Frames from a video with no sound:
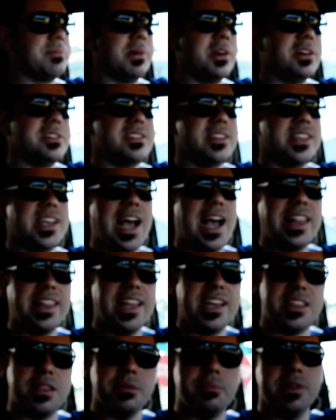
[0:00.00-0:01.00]
Personally, I
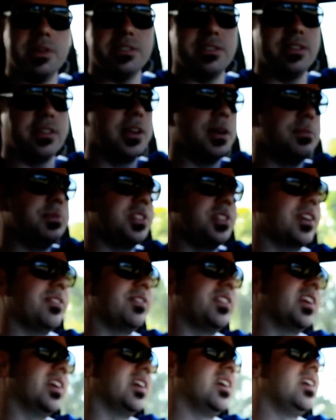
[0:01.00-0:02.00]
like the pistol grip
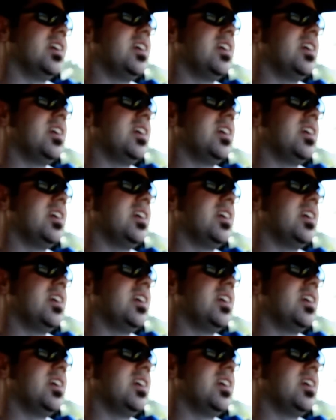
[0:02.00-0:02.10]
shifter.